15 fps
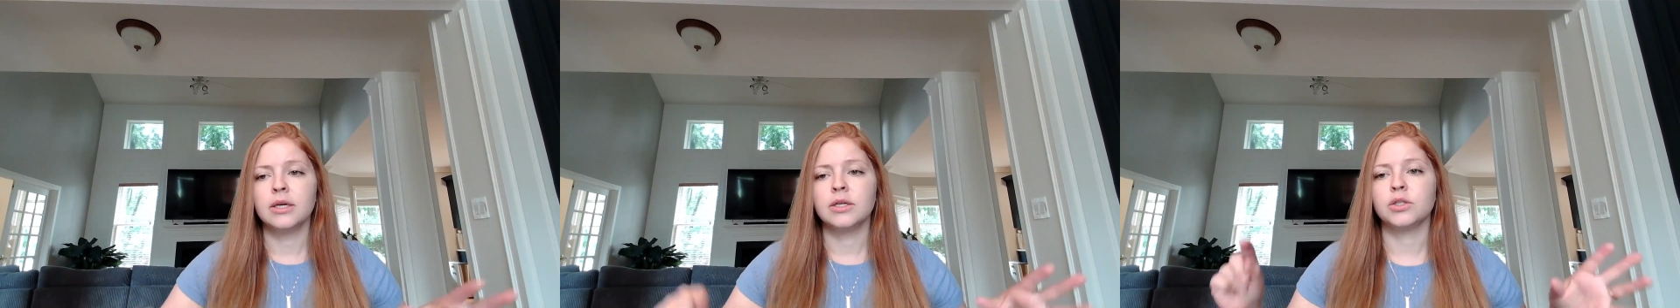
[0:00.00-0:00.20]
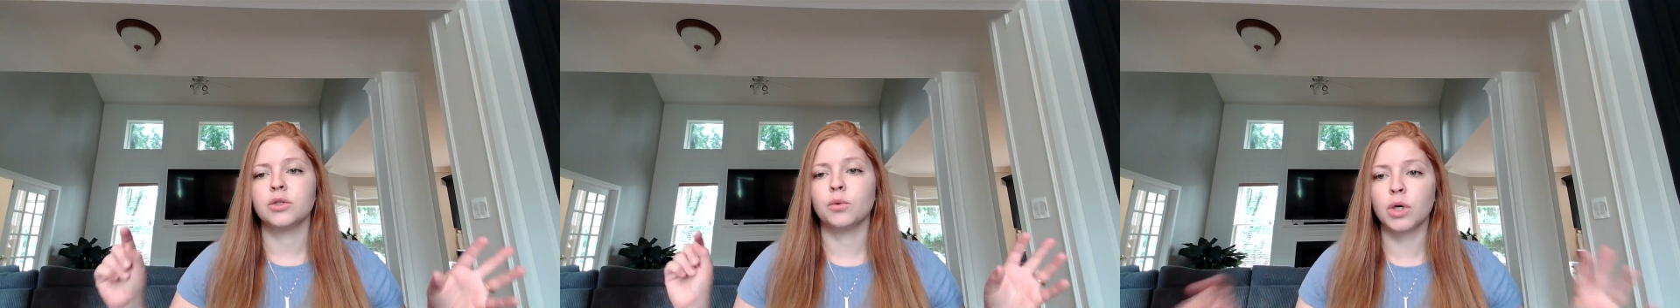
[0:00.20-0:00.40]

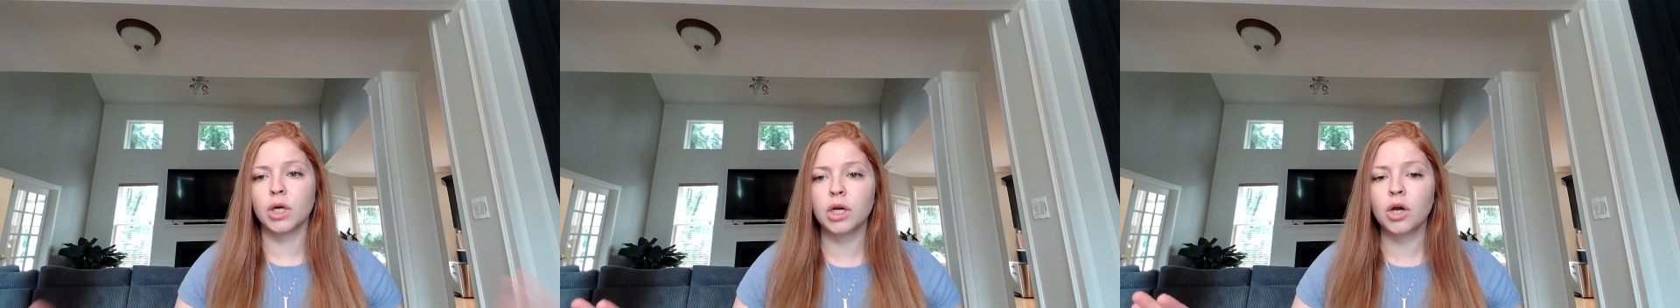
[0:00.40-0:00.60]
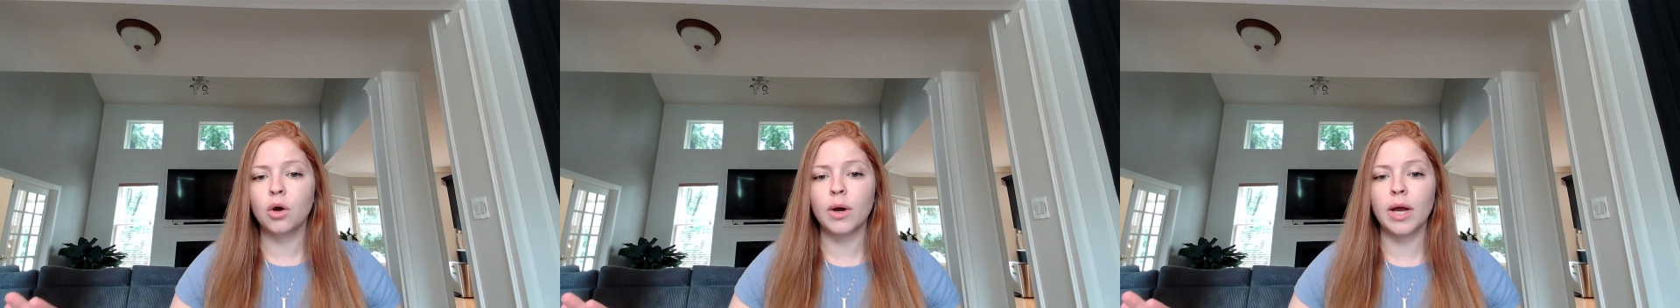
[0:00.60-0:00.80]
So we're going
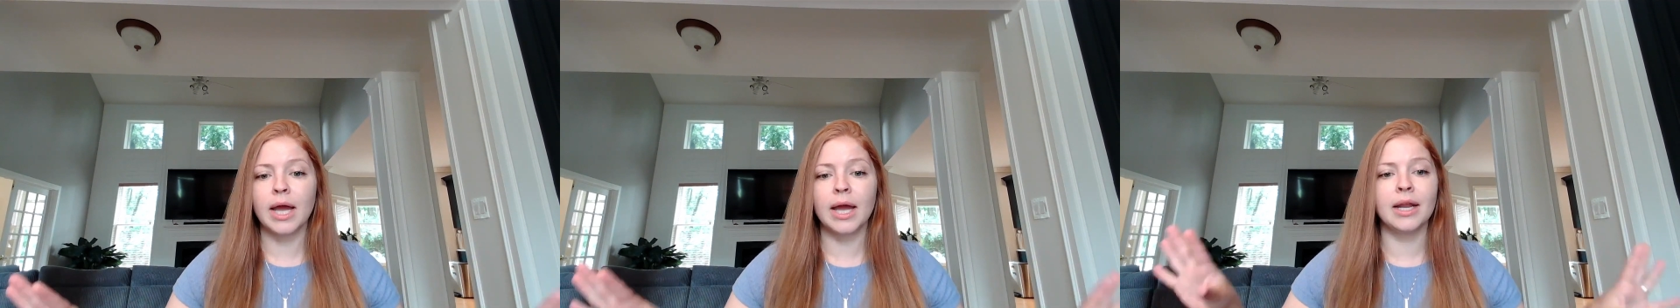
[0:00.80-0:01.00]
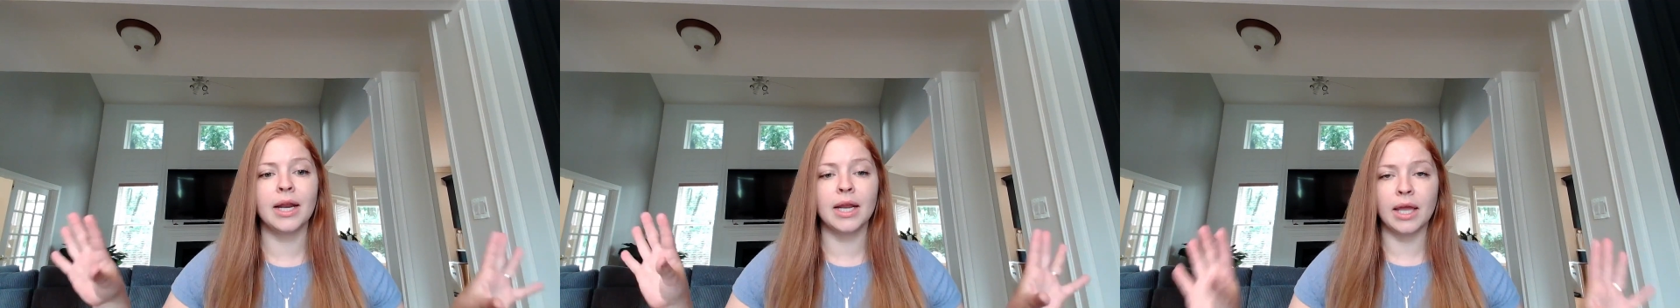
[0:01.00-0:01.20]
to go
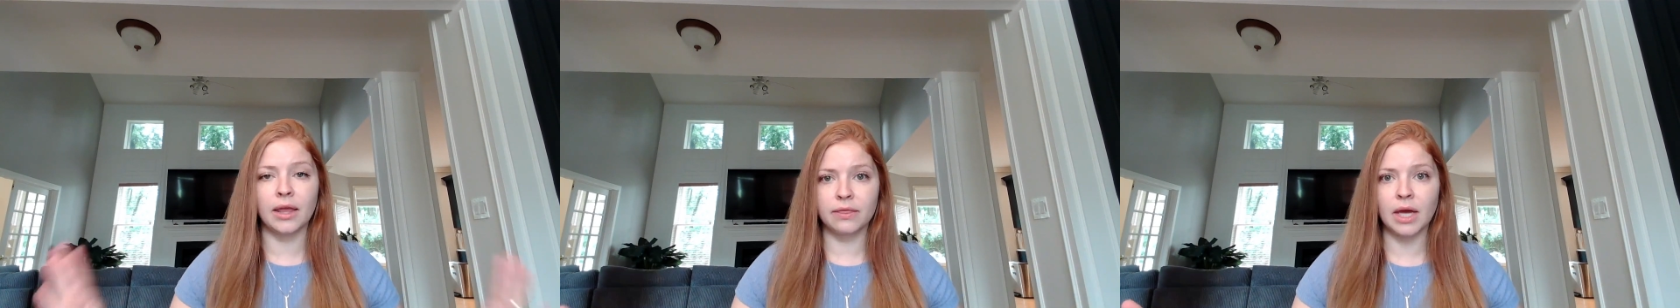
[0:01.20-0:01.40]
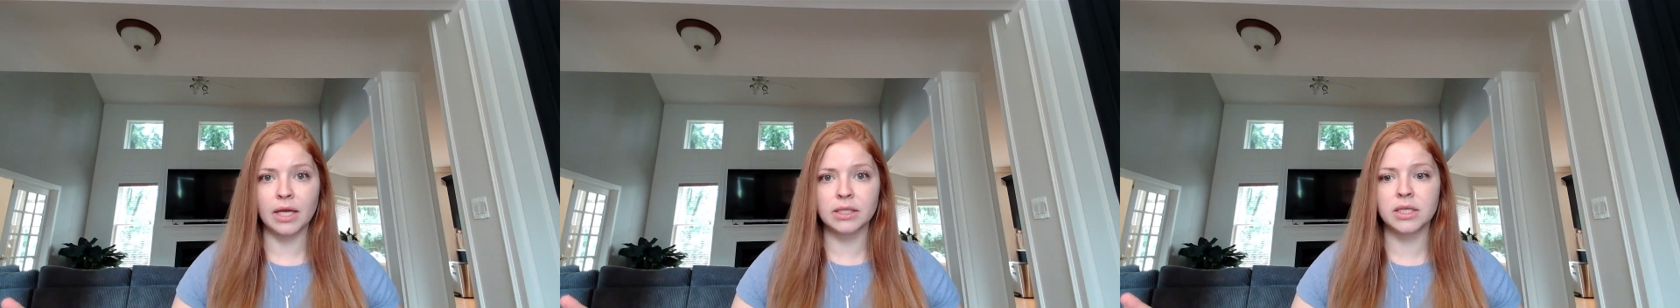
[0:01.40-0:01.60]
ahead and
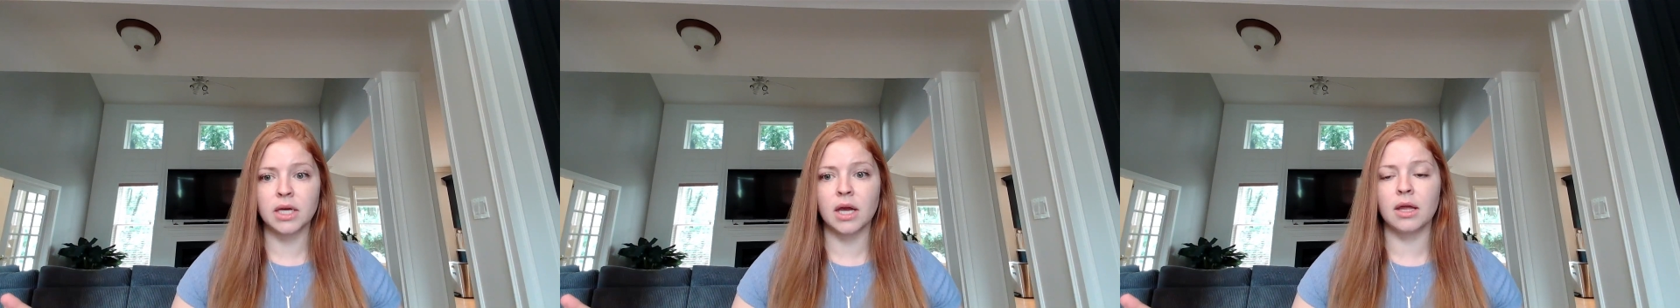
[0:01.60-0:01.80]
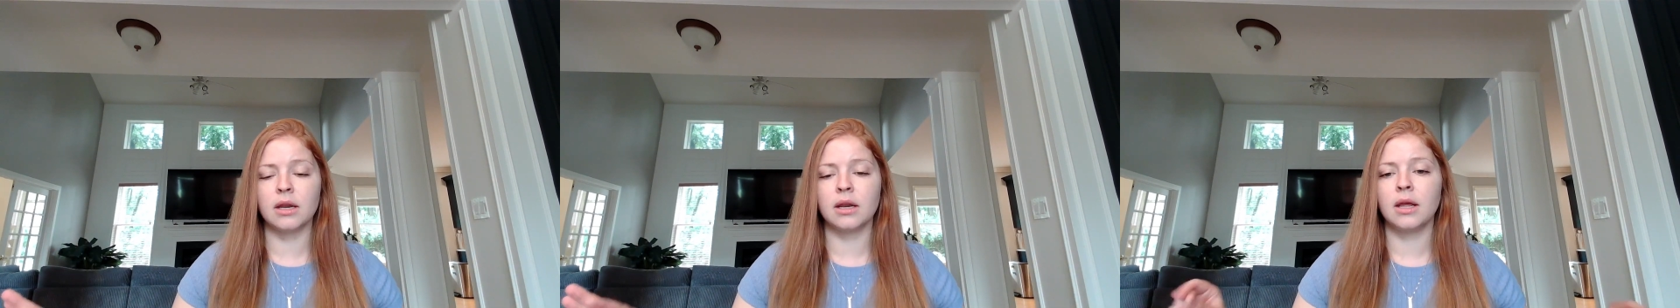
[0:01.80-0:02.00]
get that
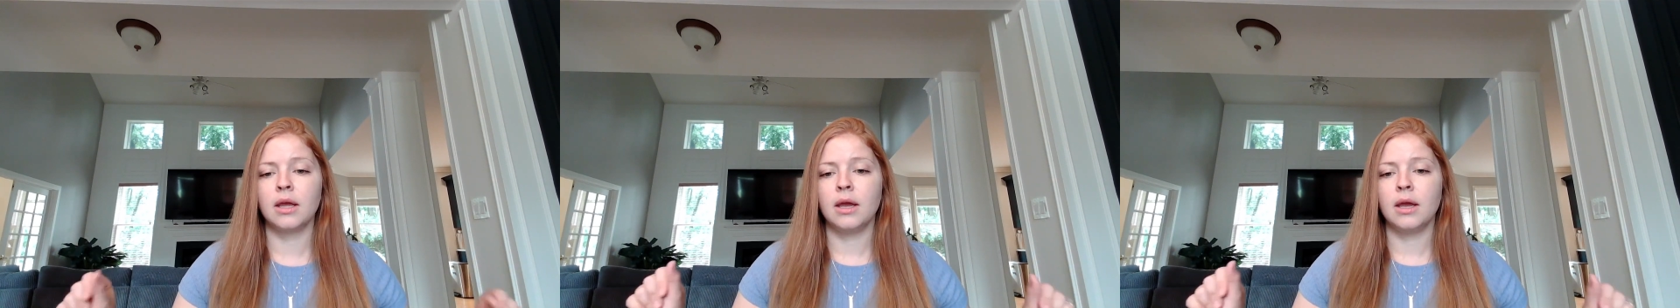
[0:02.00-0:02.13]
done.